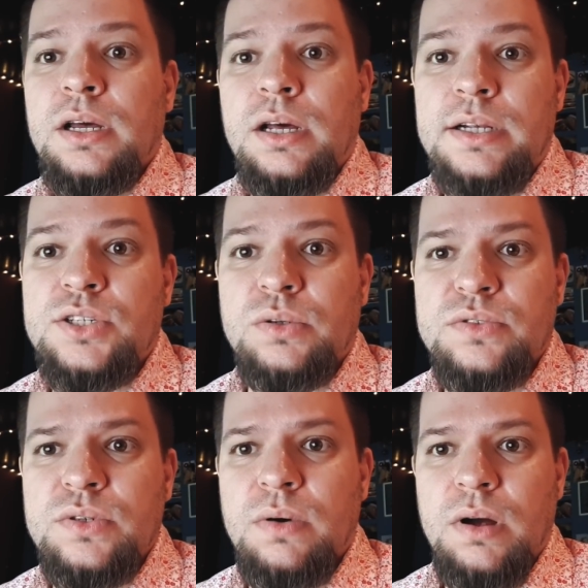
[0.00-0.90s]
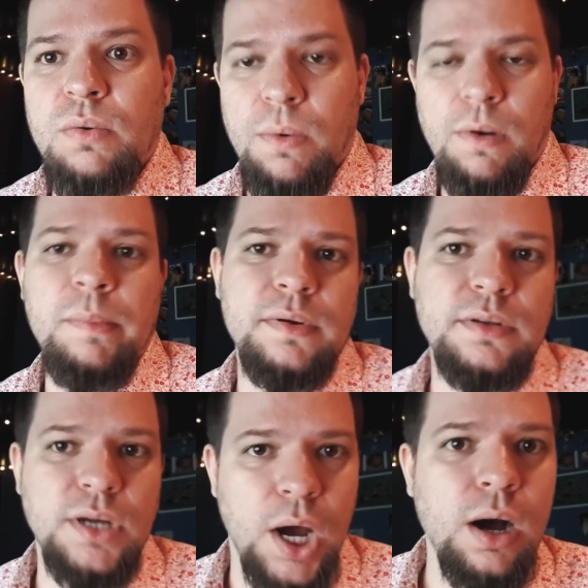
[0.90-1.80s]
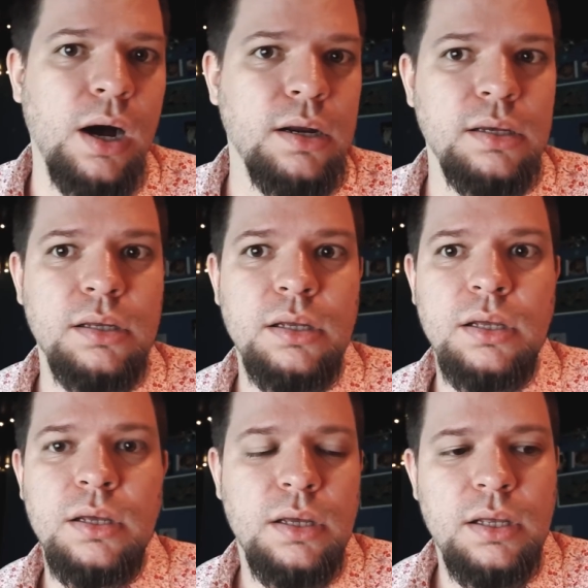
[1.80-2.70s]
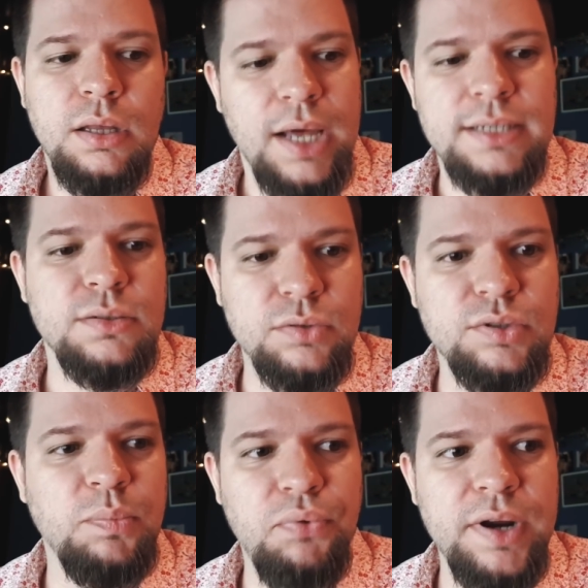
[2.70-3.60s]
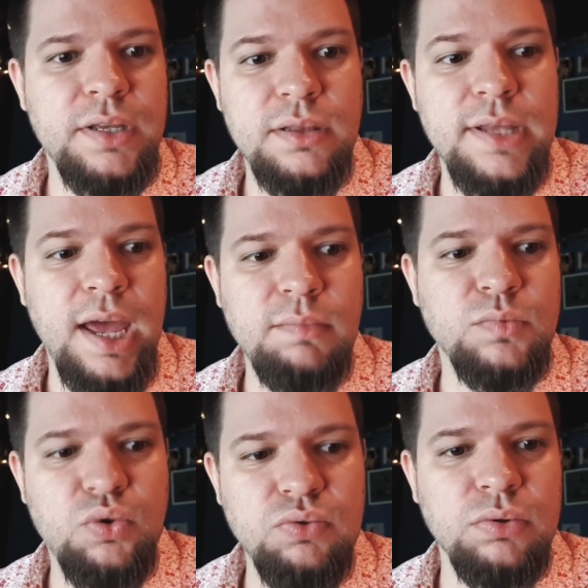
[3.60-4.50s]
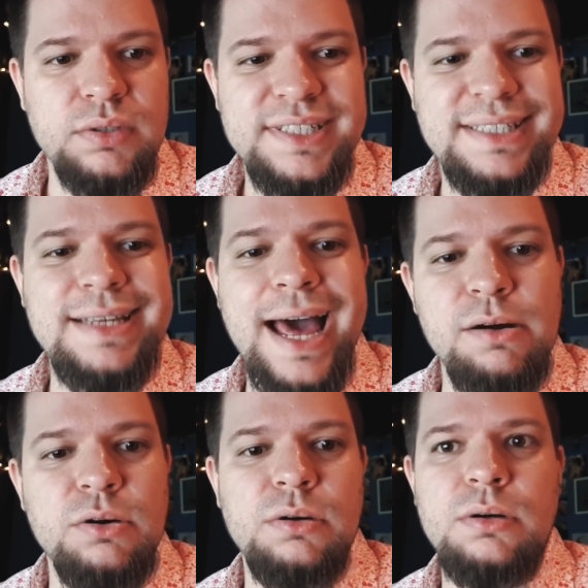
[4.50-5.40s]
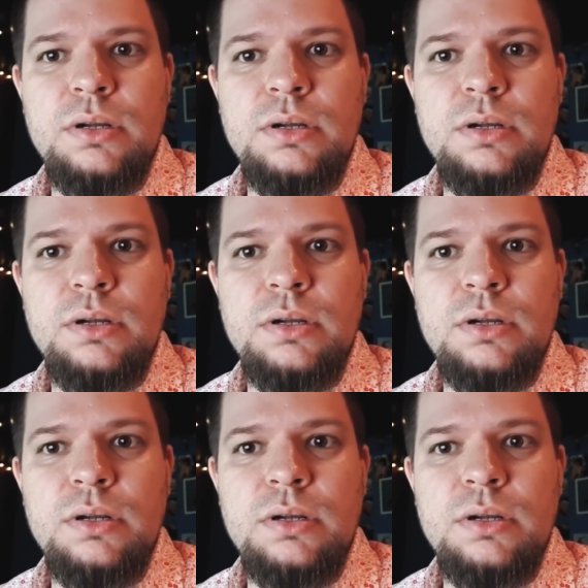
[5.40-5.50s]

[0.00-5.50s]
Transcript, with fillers: It's also a Roman god. That's also pretty damn cool. Saturn.